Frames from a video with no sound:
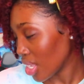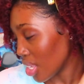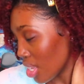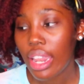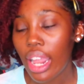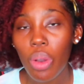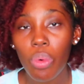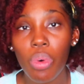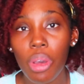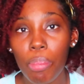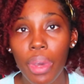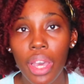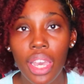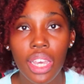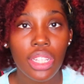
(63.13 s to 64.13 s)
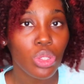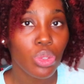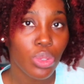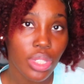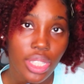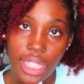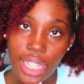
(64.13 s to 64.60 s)
And I want my
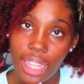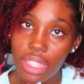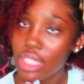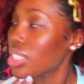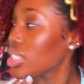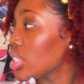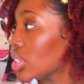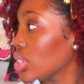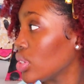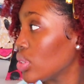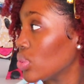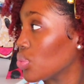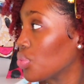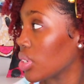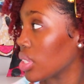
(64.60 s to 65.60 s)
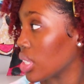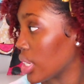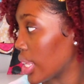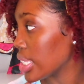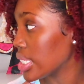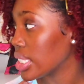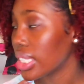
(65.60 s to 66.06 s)
twist out to look cute for the
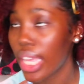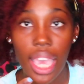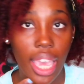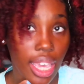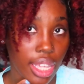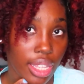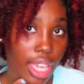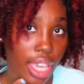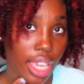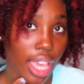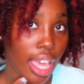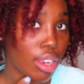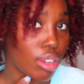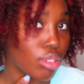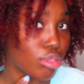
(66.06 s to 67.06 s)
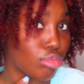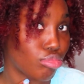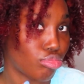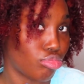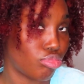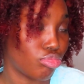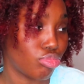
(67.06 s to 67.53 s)
next day. Like, I
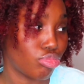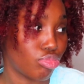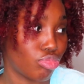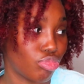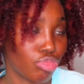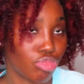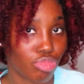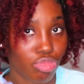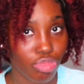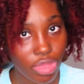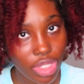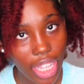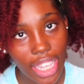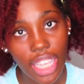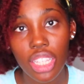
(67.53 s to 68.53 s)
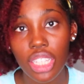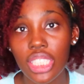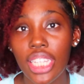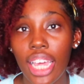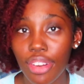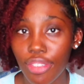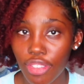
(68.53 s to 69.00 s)
don't like, it looks
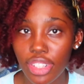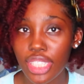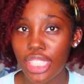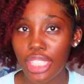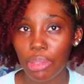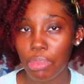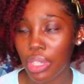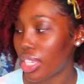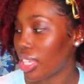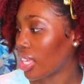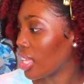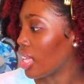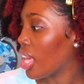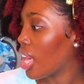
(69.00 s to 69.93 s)
kind of frizzy to me.